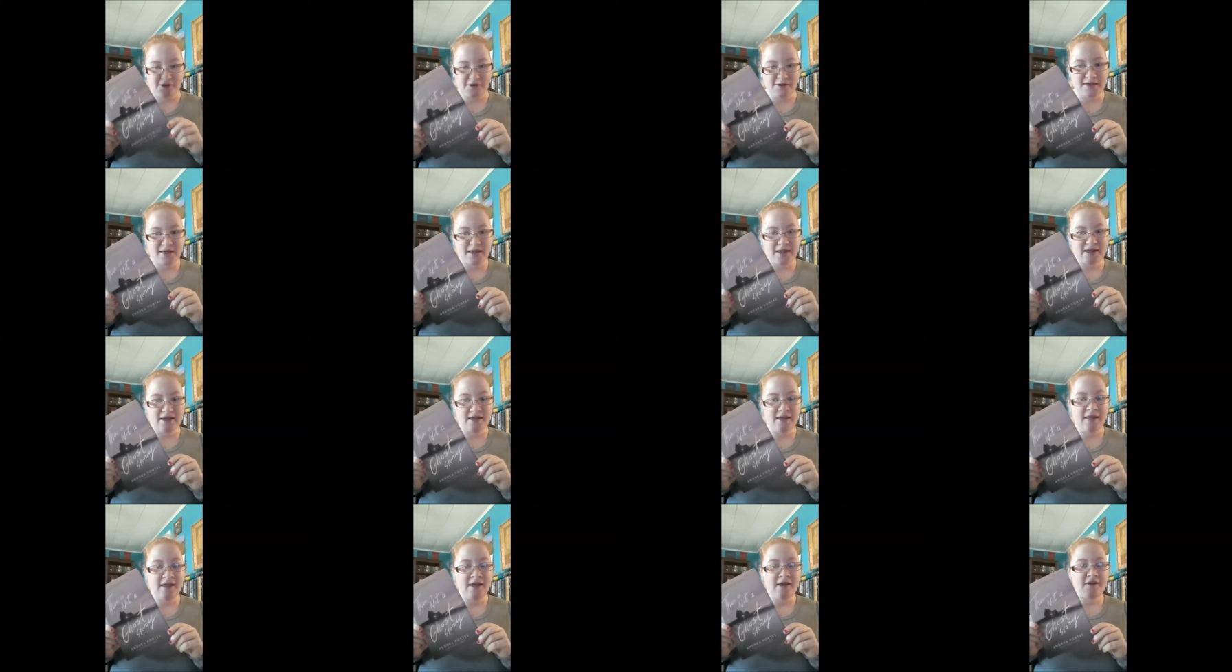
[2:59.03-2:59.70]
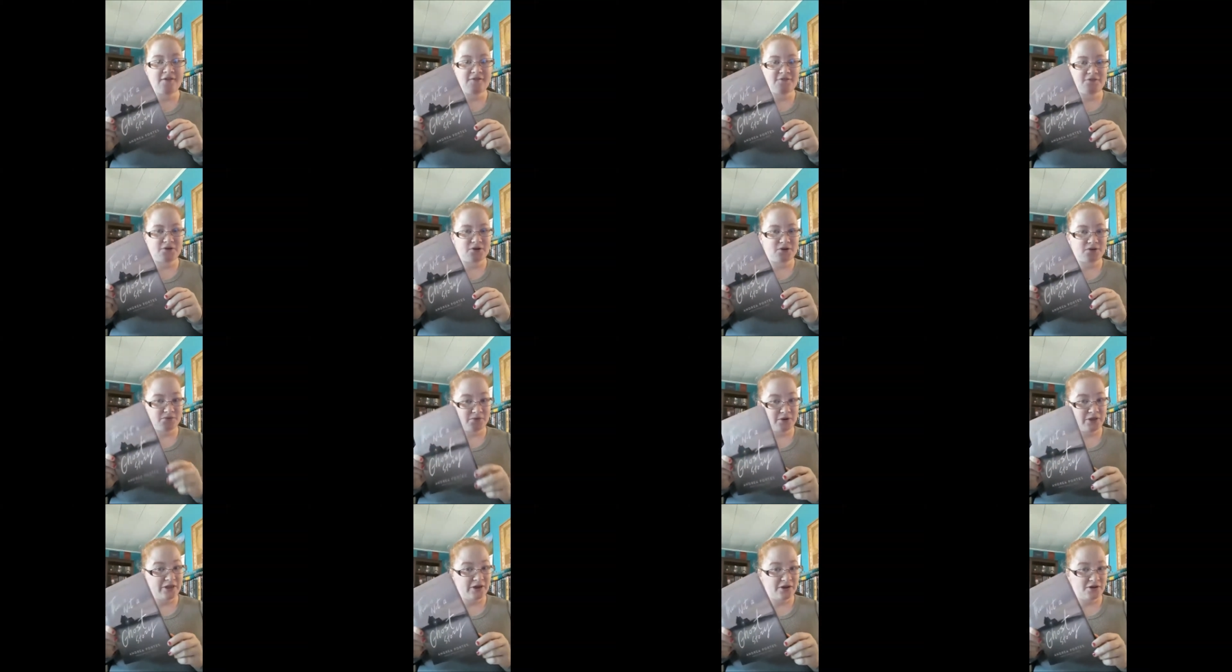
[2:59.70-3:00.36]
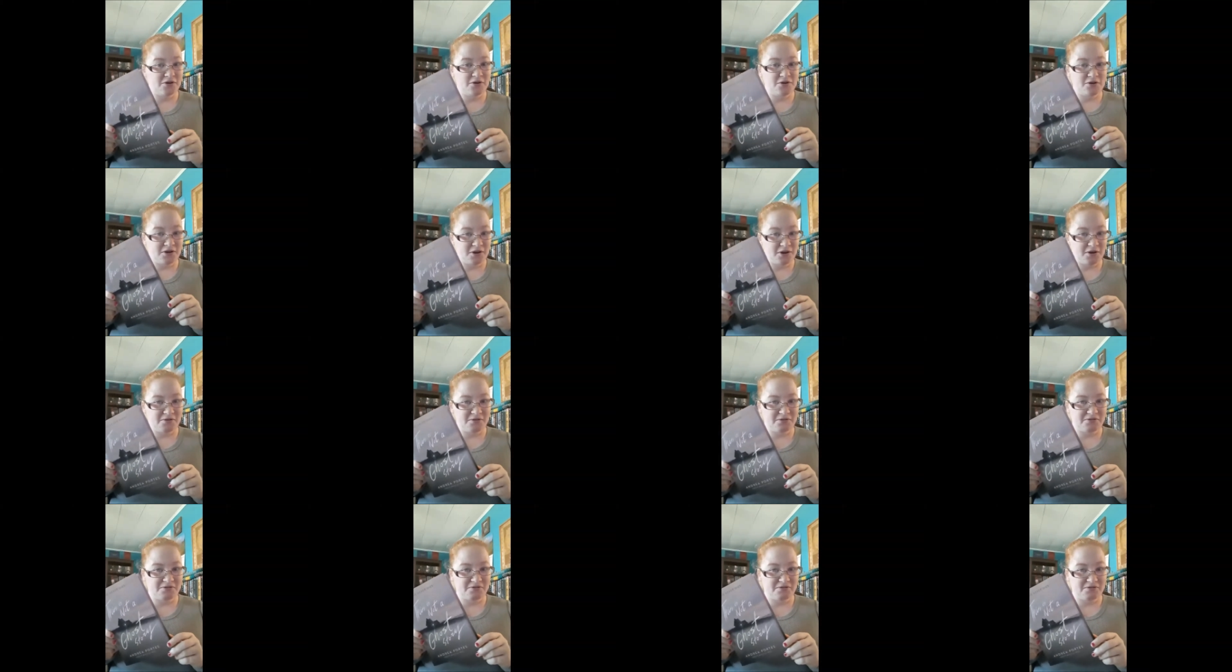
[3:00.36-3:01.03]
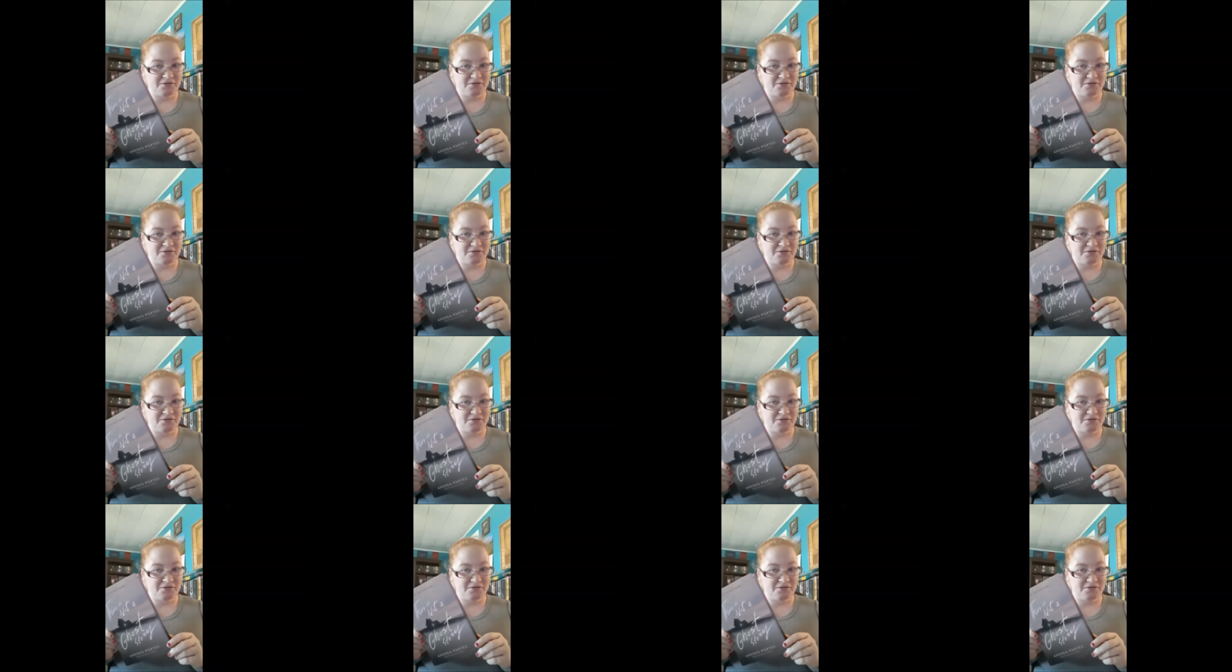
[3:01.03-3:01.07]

looking for a really good ghost